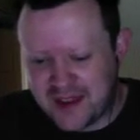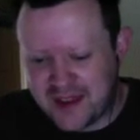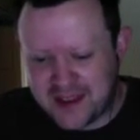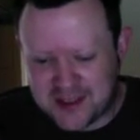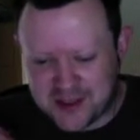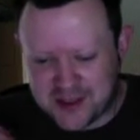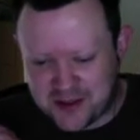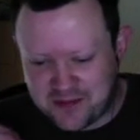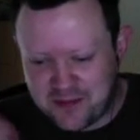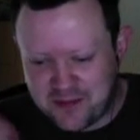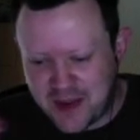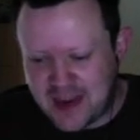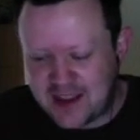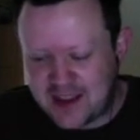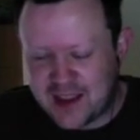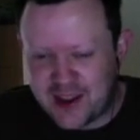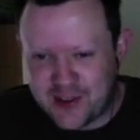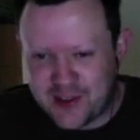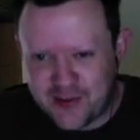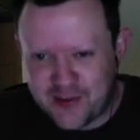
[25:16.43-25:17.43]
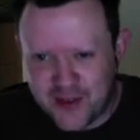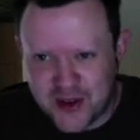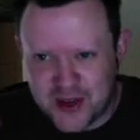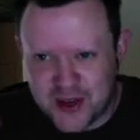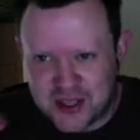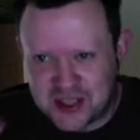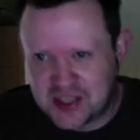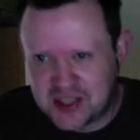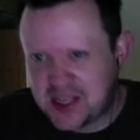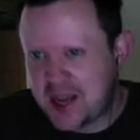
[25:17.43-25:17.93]
sort of made that
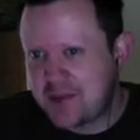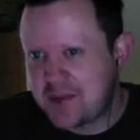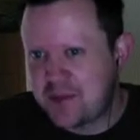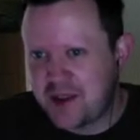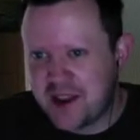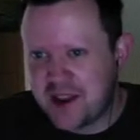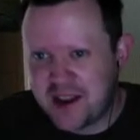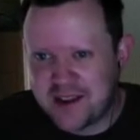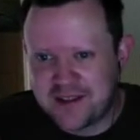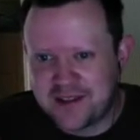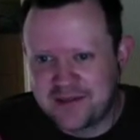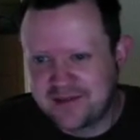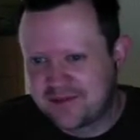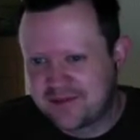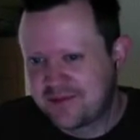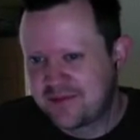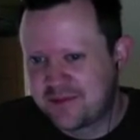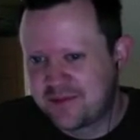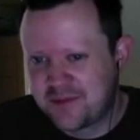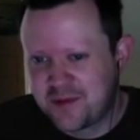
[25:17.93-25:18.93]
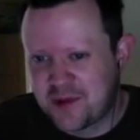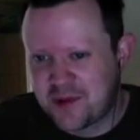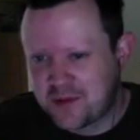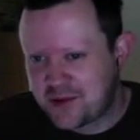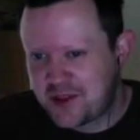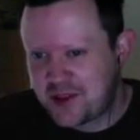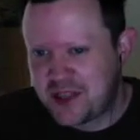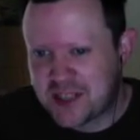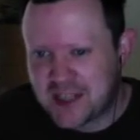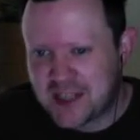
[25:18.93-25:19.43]
first step yet what
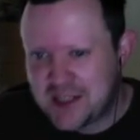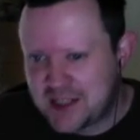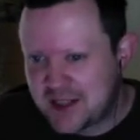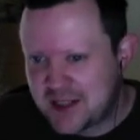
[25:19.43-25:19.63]
would you say to